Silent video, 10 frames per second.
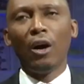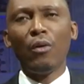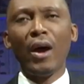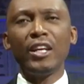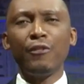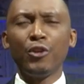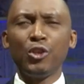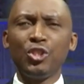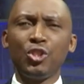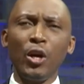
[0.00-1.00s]
All right, if you're
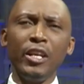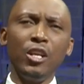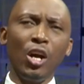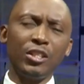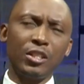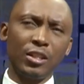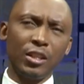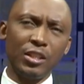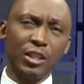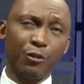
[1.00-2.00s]
just joining us,
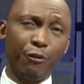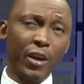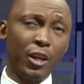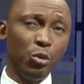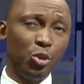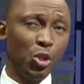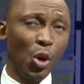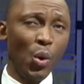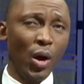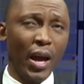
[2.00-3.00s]
this is Fake News
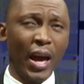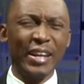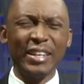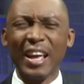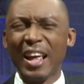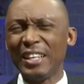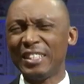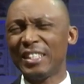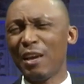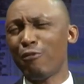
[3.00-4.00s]
Show and
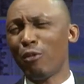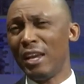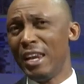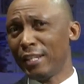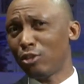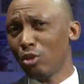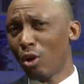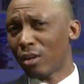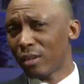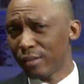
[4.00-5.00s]
it's time for Let's
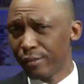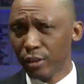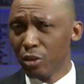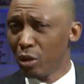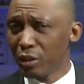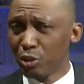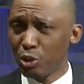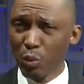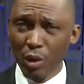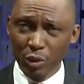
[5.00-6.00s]
Talk. You know, on this
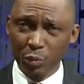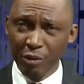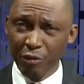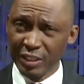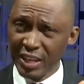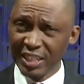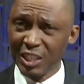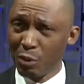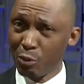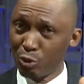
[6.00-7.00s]
show, we always bring
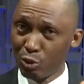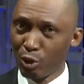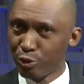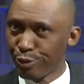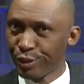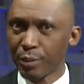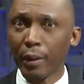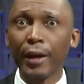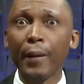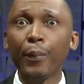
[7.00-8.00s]
fantastic people to talk to us
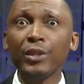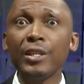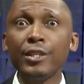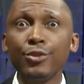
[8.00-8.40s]
about important